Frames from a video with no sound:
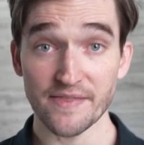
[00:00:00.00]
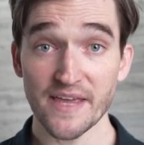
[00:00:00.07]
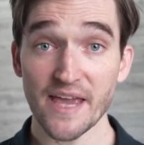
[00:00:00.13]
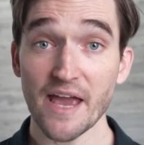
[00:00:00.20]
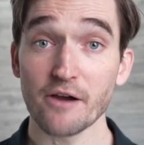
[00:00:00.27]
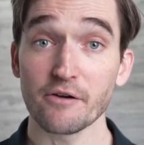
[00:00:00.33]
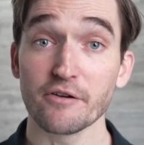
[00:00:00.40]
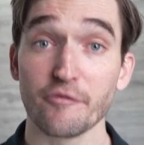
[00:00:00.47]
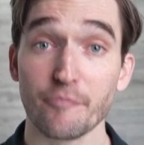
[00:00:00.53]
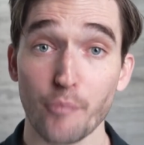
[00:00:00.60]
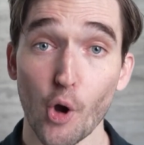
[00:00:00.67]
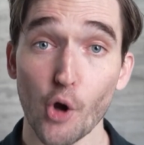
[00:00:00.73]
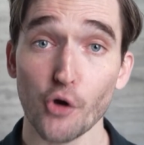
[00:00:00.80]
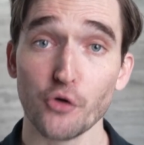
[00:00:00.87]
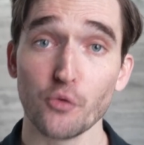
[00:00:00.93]
And the area of
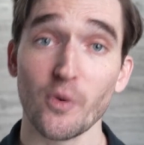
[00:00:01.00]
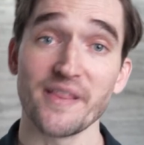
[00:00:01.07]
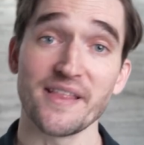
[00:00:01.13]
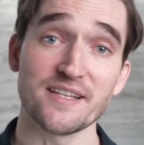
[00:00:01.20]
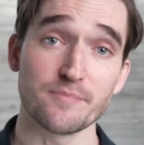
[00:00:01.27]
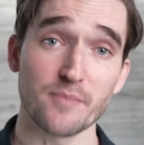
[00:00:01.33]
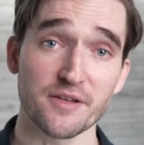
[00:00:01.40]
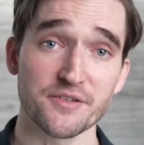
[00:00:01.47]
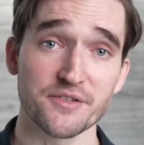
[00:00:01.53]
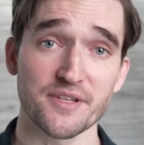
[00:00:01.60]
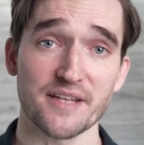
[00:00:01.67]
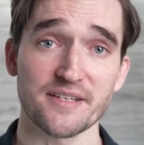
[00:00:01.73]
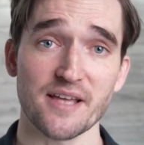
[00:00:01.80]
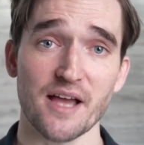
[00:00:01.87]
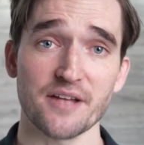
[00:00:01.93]
bone where these muscles
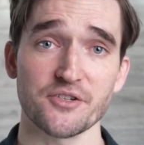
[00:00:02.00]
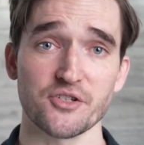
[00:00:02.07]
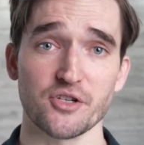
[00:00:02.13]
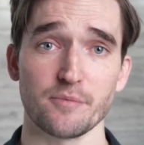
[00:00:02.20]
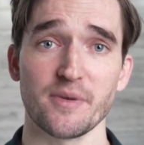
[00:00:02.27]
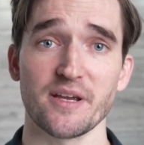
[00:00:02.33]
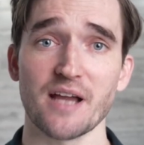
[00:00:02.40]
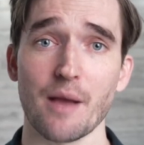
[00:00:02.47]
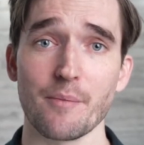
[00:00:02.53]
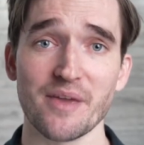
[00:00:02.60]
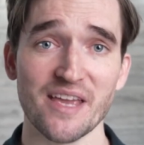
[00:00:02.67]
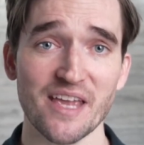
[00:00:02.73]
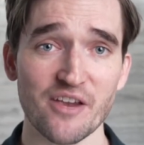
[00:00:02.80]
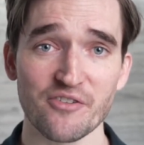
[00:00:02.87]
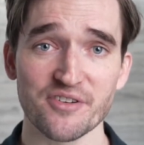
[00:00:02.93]
attach to become
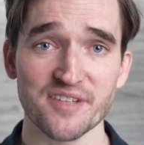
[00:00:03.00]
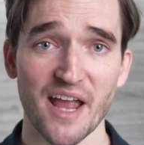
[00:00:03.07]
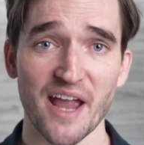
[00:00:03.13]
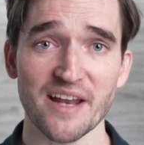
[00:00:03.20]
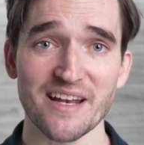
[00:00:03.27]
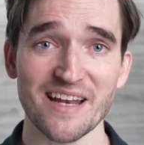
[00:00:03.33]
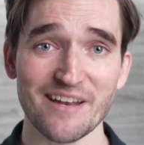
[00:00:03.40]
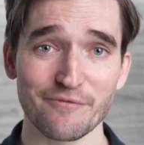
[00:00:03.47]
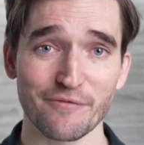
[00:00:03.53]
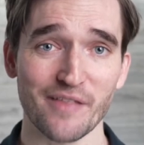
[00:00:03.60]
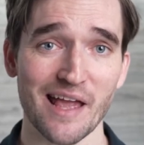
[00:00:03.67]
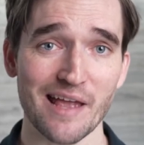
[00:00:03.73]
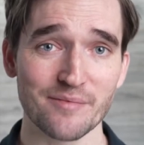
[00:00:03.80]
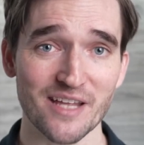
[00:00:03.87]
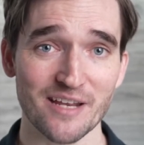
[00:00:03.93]
irritated,
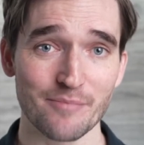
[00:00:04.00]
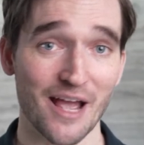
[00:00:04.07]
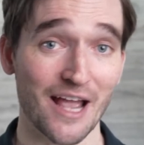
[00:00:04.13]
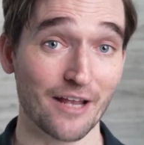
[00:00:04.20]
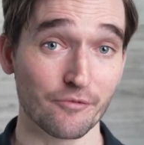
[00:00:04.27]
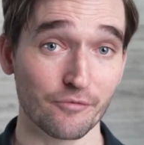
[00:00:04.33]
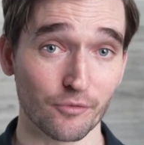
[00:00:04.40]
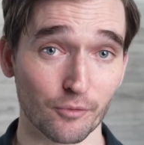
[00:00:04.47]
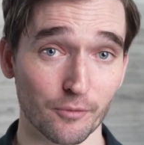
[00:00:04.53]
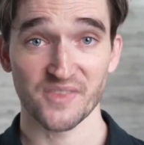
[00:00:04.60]
inflamed, and painful.